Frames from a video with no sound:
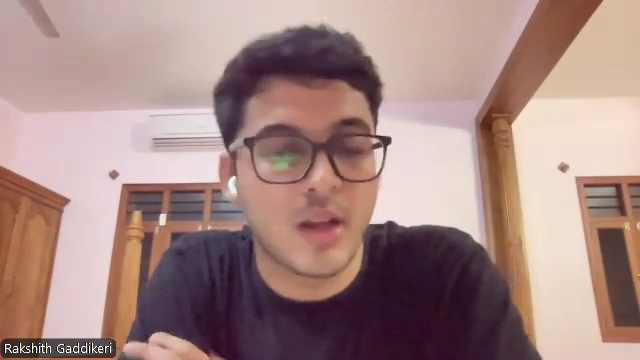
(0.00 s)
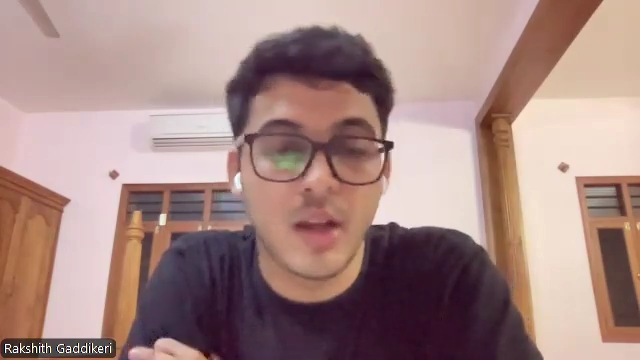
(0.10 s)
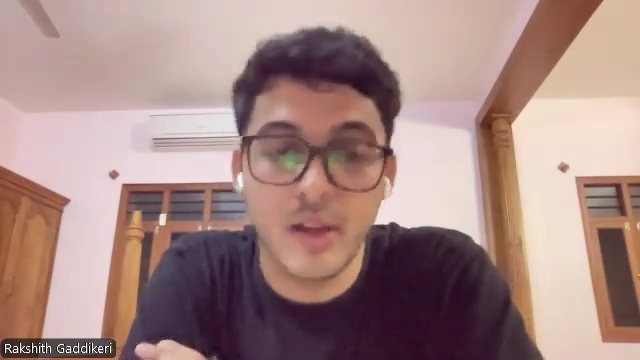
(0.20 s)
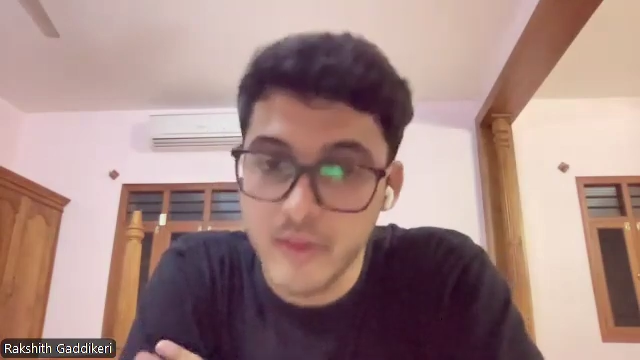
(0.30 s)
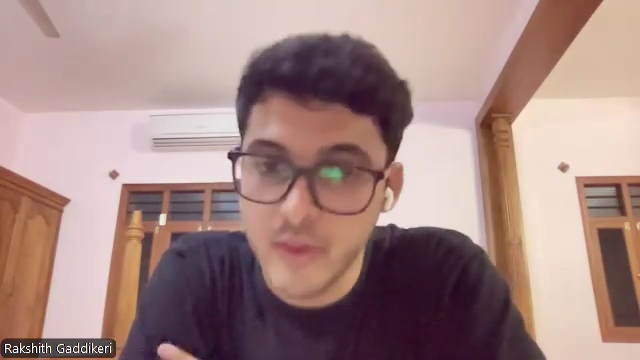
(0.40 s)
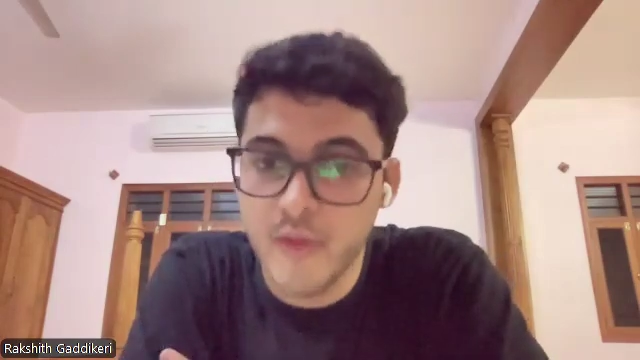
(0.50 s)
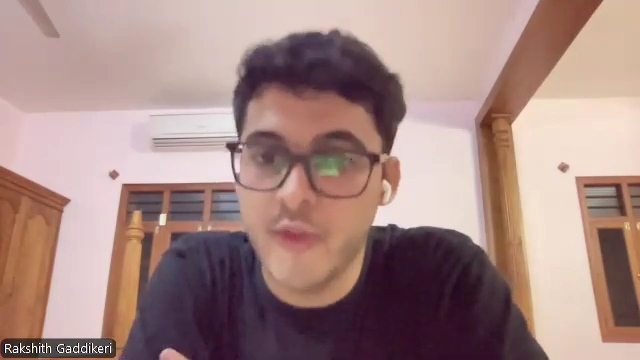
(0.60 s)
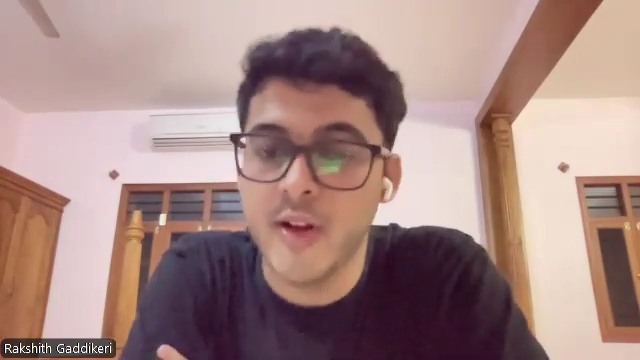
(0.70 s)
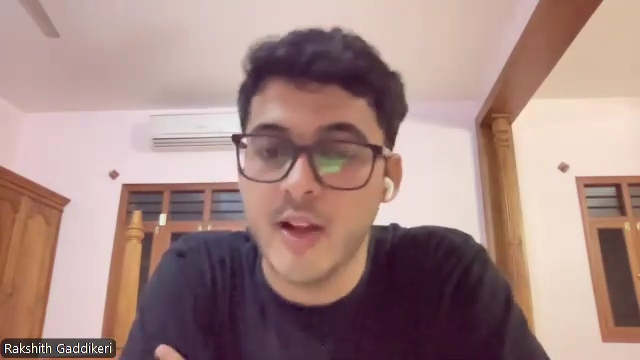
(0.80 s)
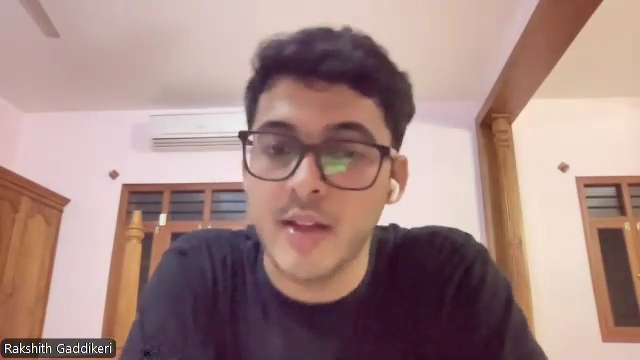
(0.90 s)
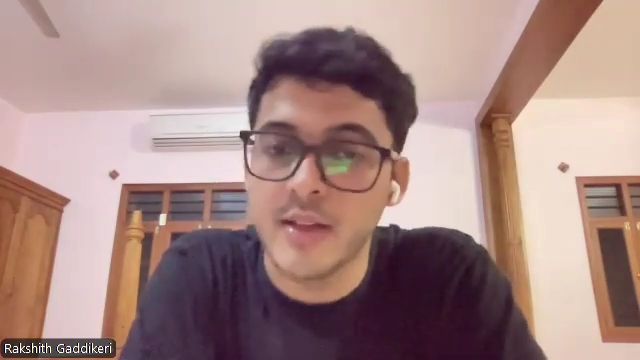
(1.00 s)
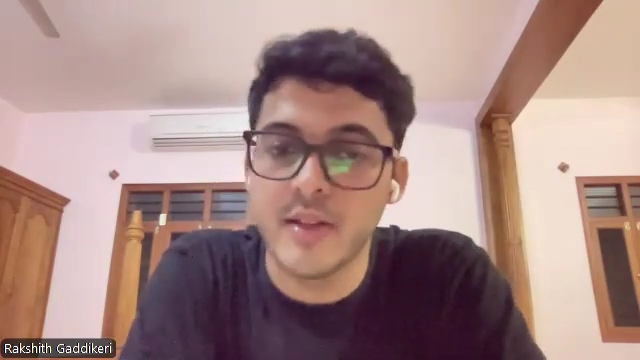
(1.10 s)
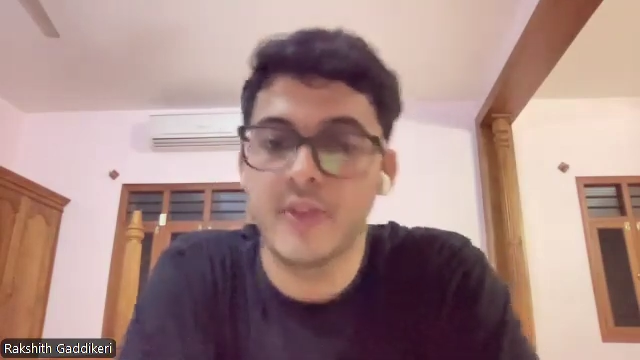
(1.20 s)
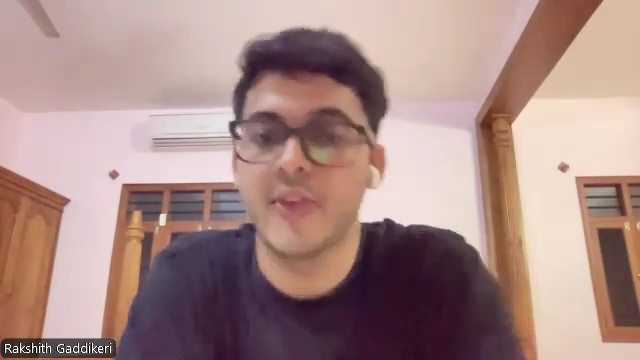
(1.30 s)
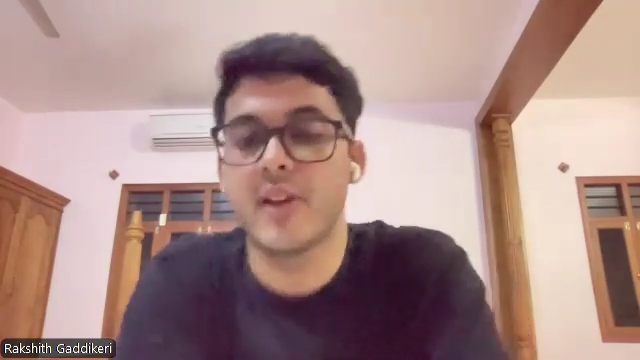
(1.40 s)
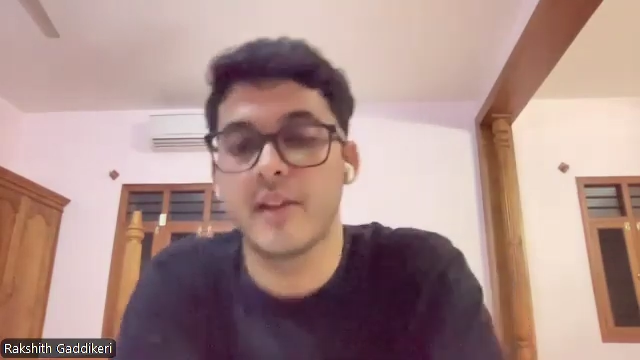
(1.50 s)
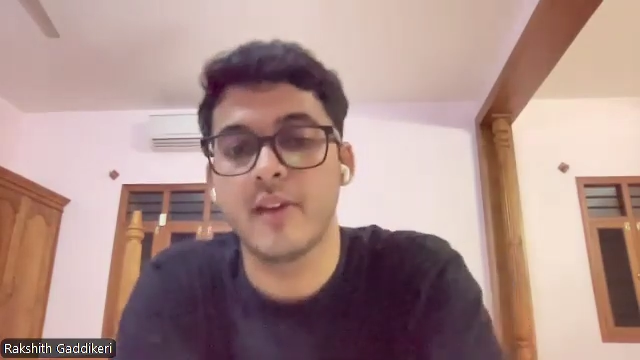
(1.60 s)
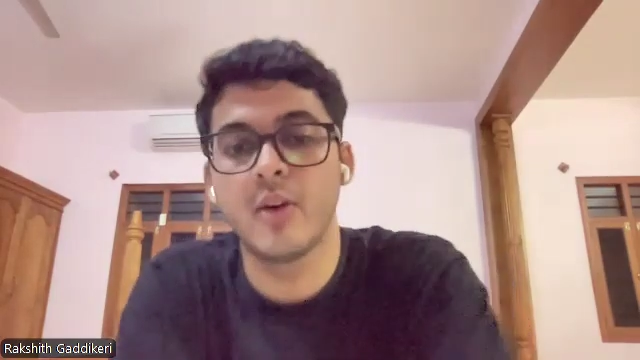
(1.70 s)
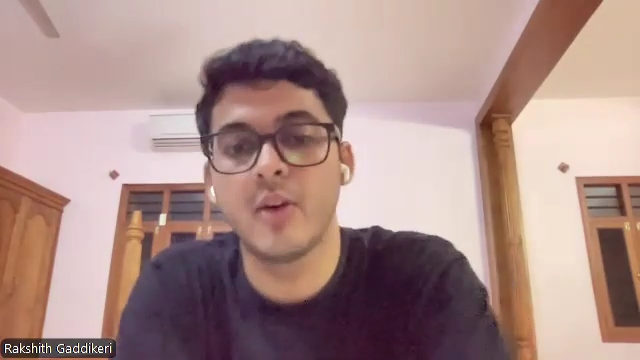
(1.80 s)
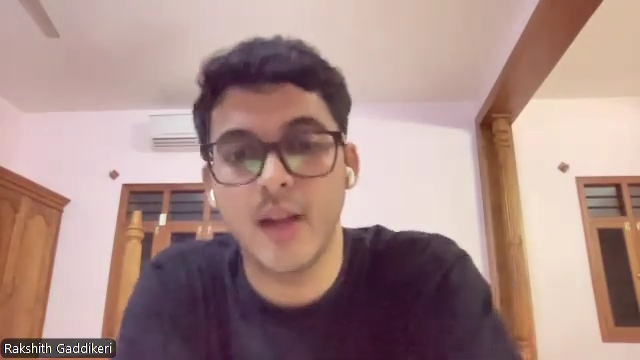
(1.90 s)
And even though if you're
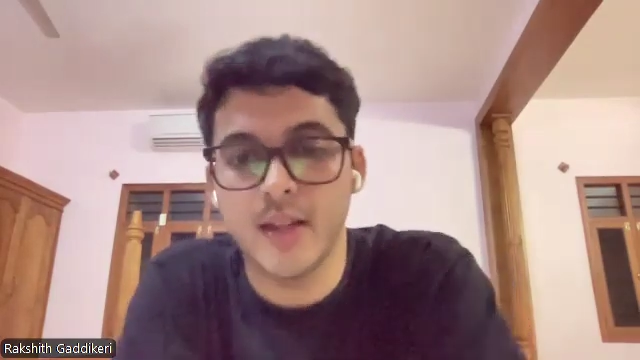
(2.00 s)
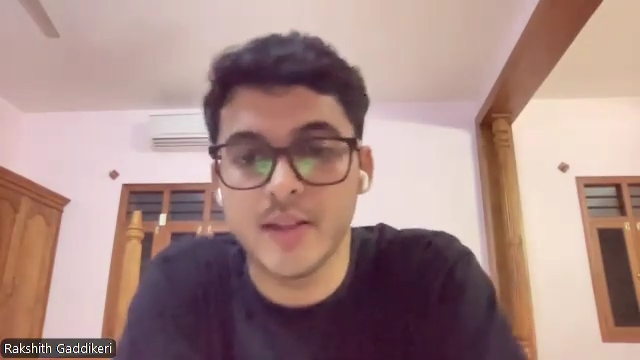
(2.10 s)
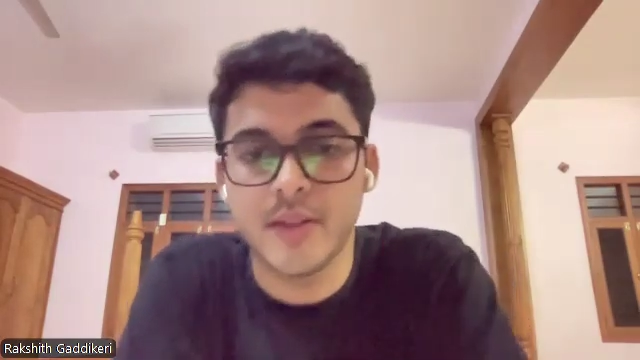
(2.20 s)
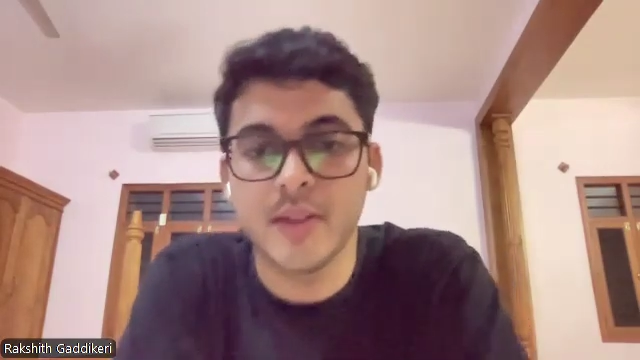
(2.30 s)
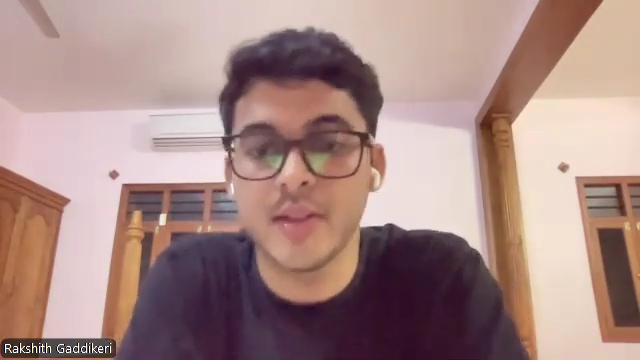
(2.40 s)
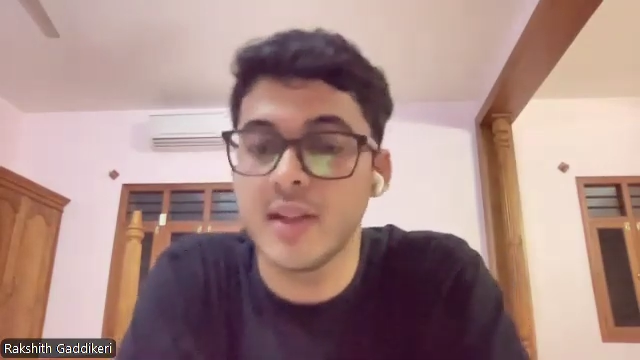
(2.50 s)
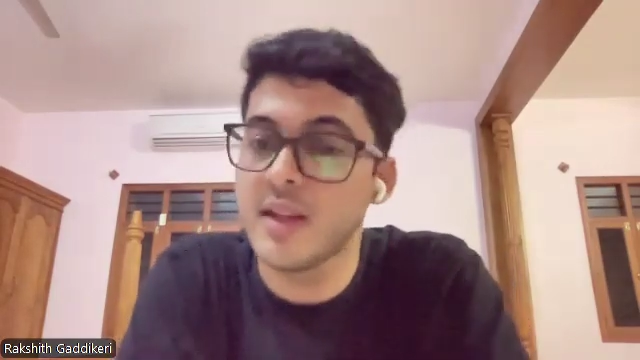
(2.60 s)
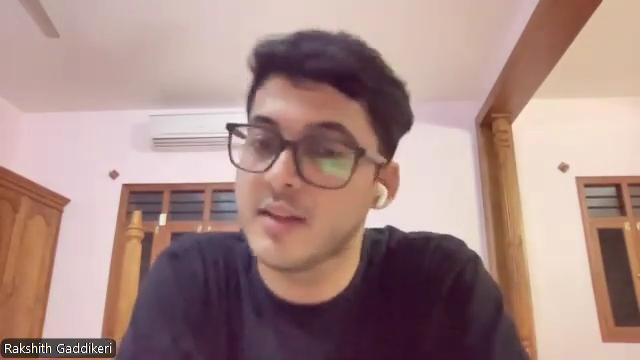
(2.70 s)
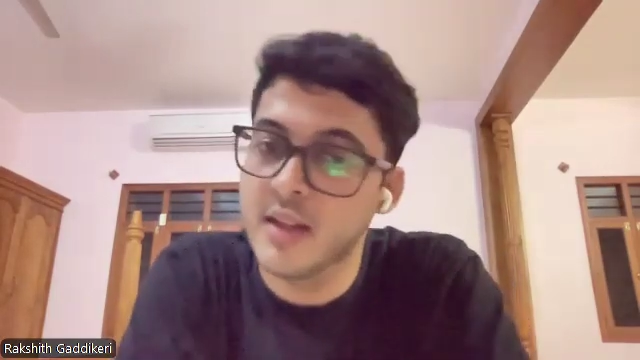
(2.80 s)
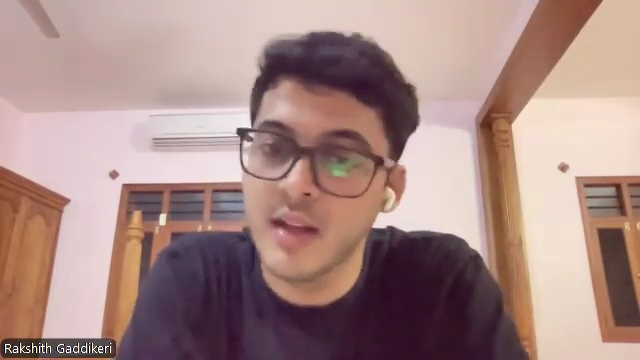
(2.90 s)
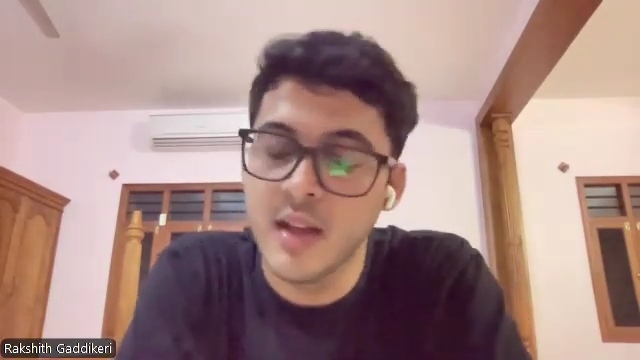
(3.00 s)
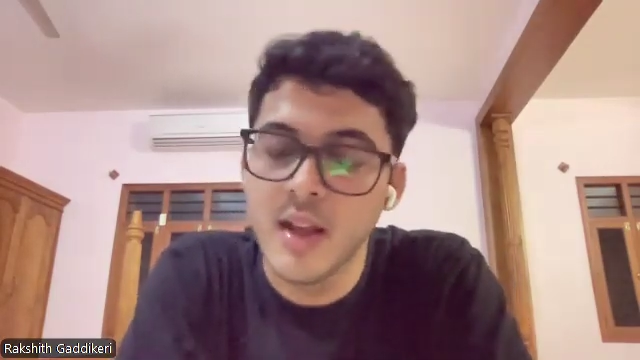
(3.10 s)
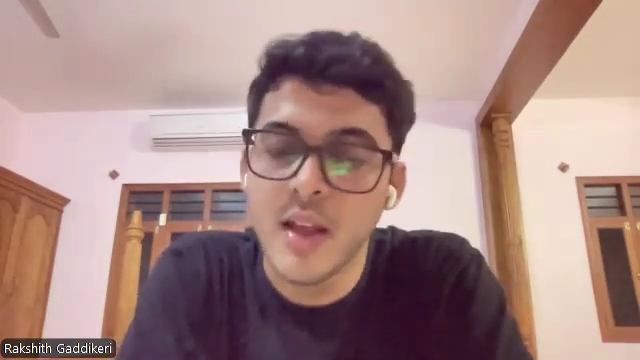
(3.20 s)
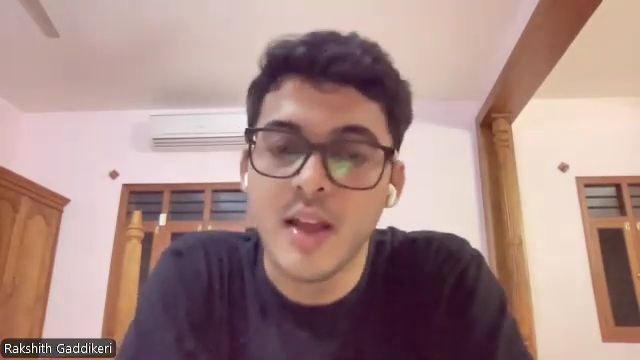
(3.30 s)
giving good answers, they'll still